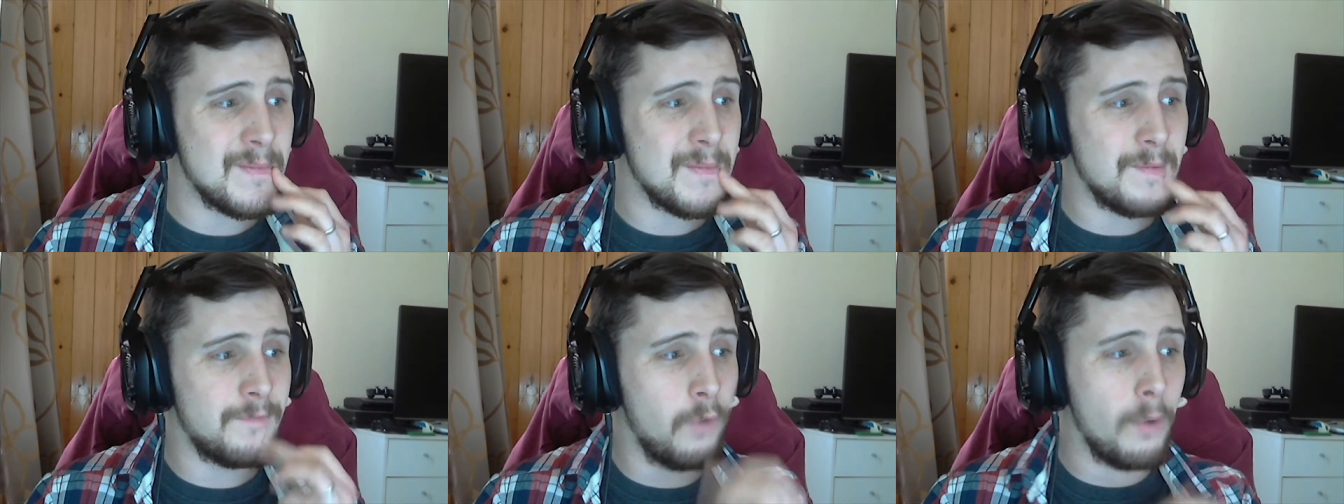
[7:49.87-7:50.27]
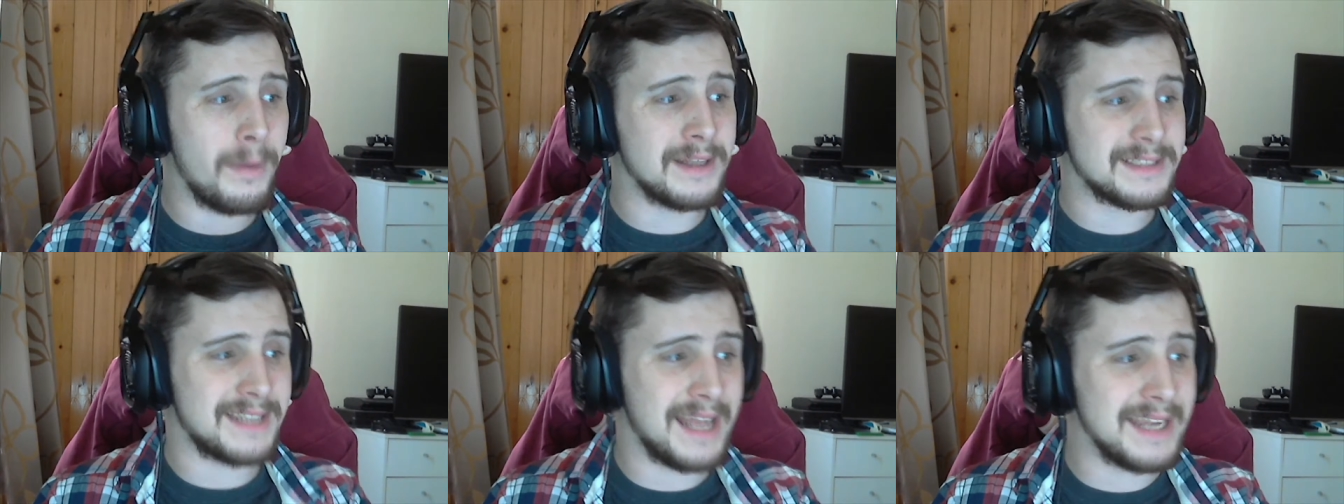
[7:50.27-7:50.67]
Four
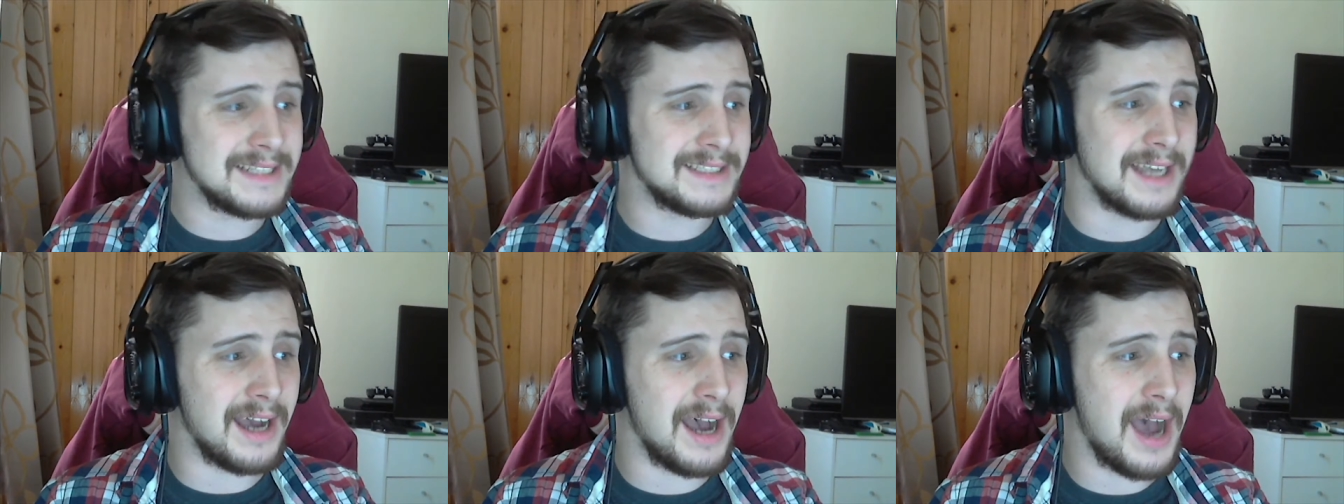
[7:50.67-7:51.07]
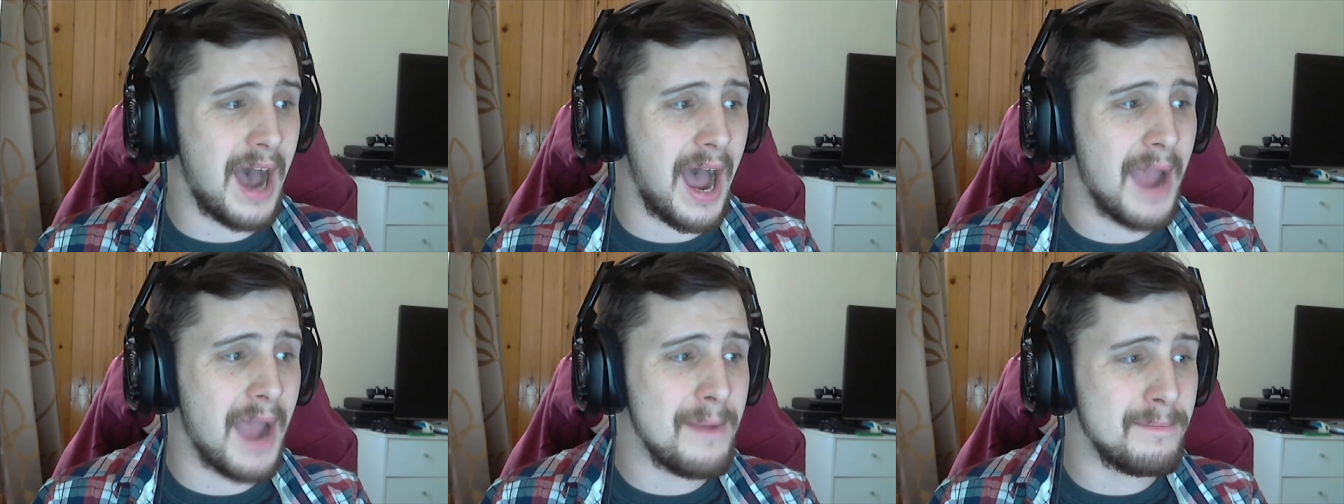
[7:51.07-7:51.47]
months later,
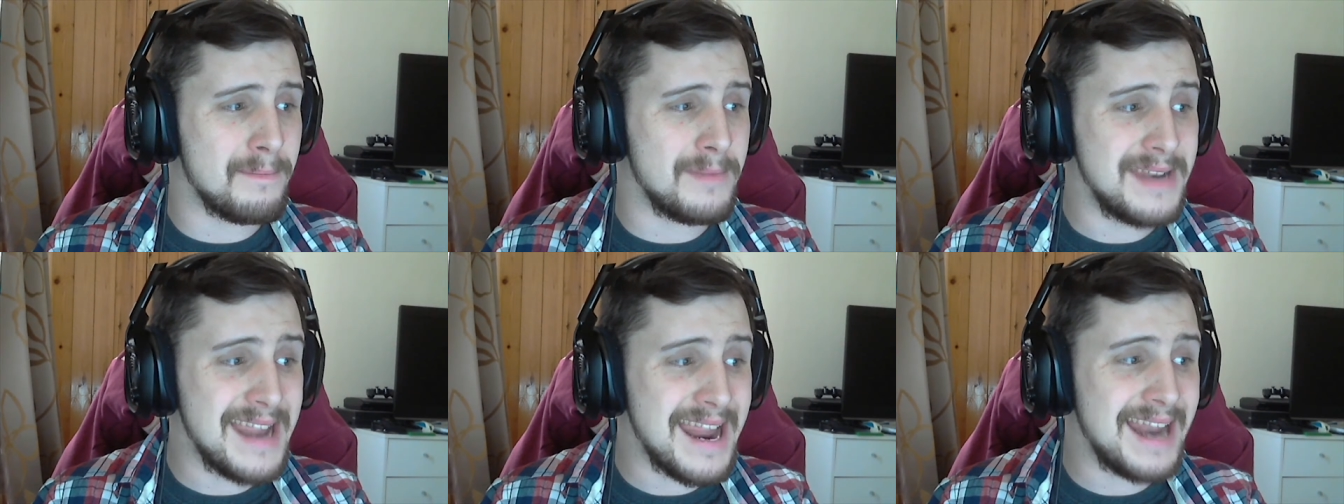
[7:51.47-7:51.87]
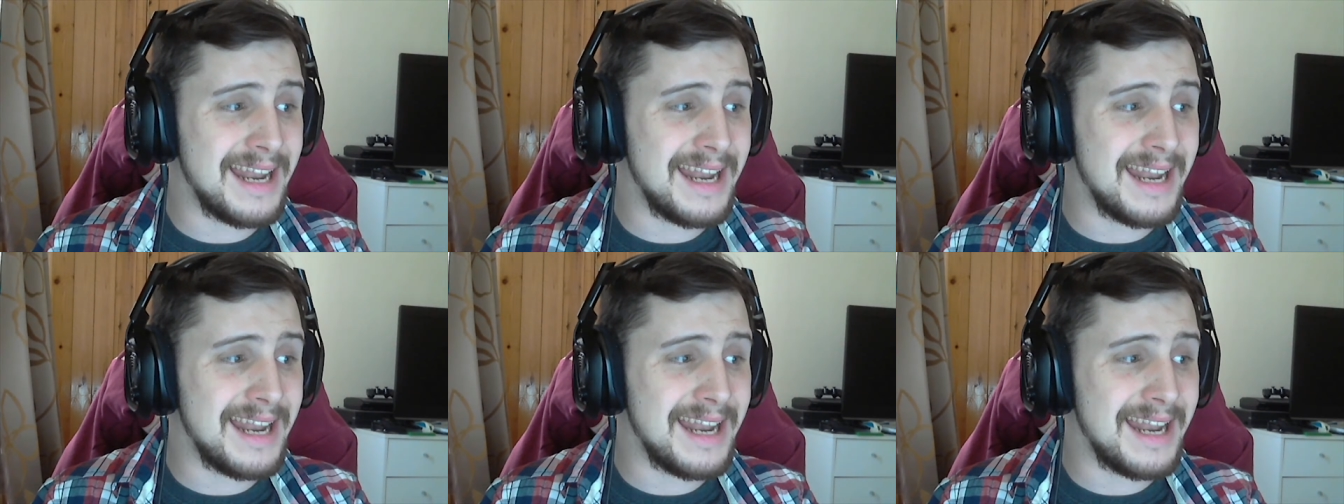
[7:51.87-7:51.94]
I'm nearly